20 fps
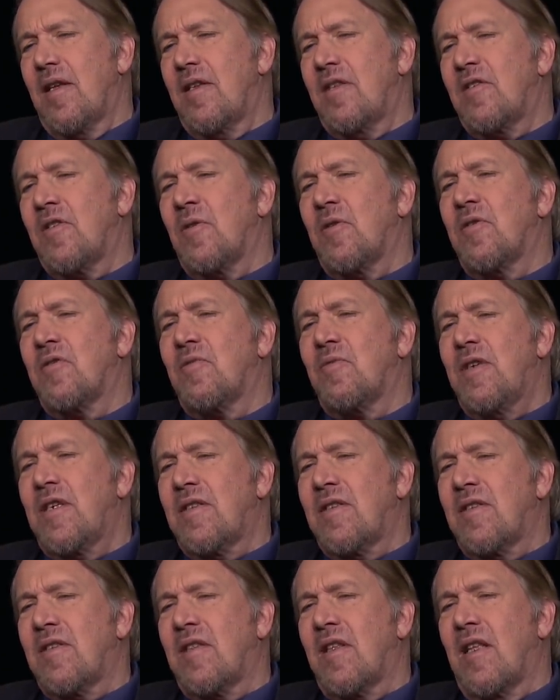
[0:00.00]
So there's
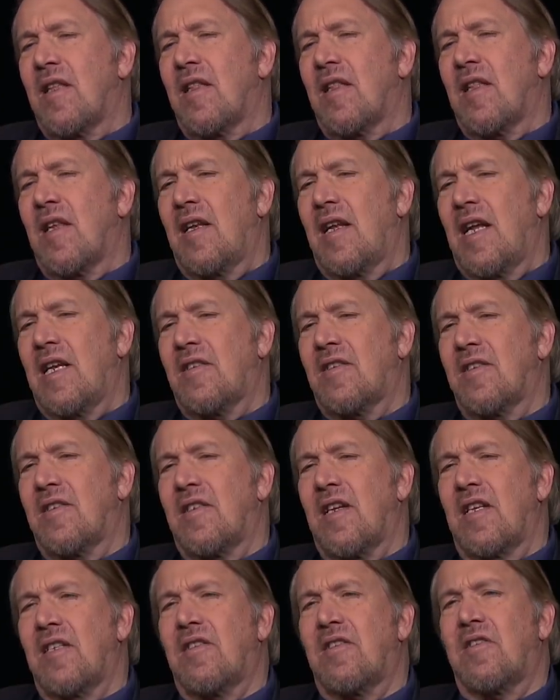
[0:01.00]
reasons that the nation
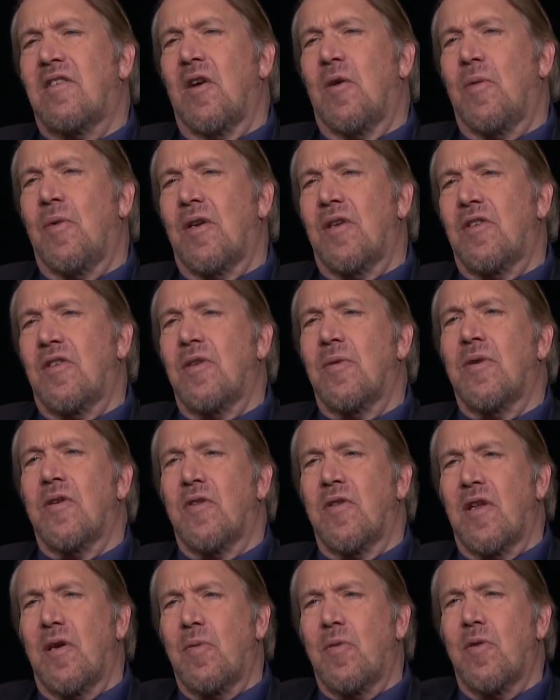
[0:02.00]
states don't want to do it,
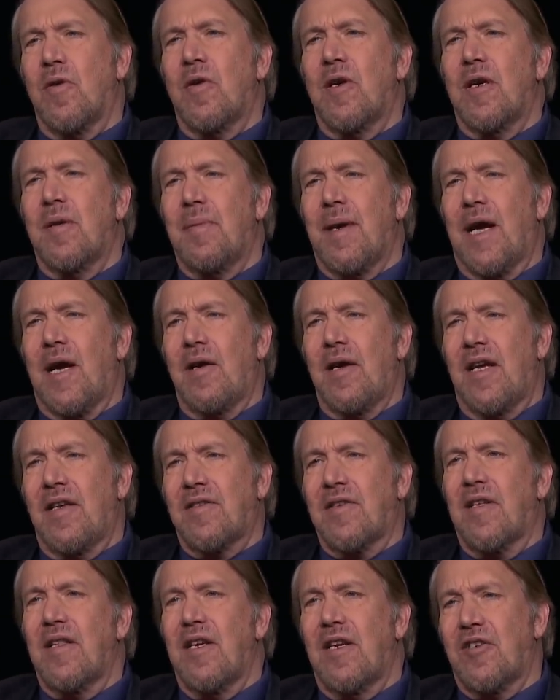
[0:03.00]
or they worry about
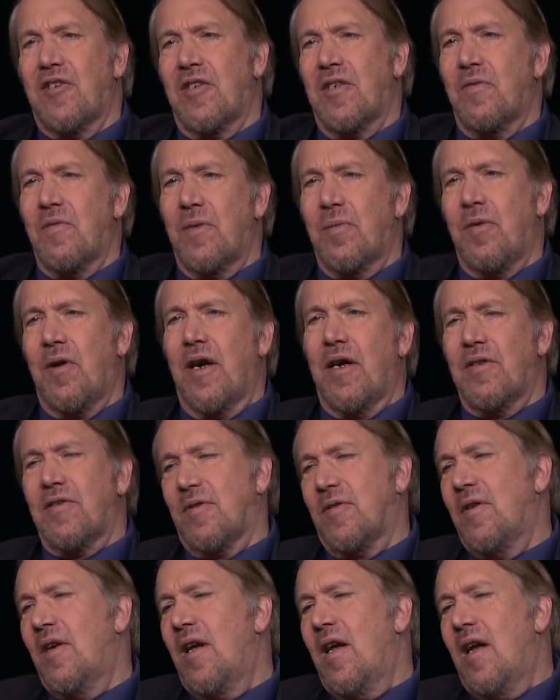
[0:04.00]
escalation and
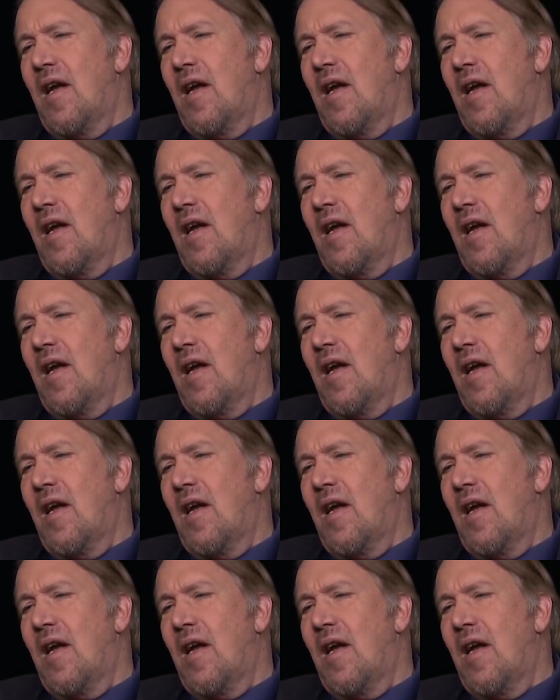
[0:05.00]
reprisal.